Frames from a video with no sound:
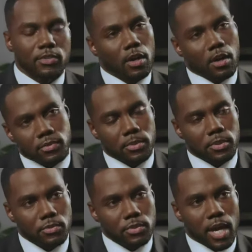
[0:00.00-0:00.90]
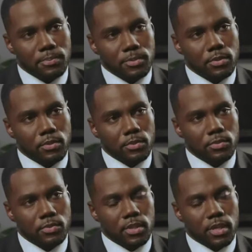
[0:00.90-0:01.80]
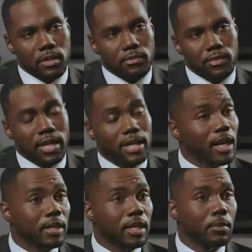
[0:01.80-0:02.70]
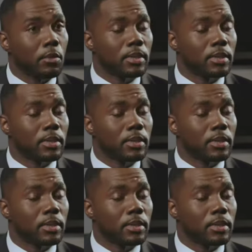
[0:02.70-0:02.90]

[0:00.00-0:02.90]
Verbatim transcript: solve some of those obstacles of economic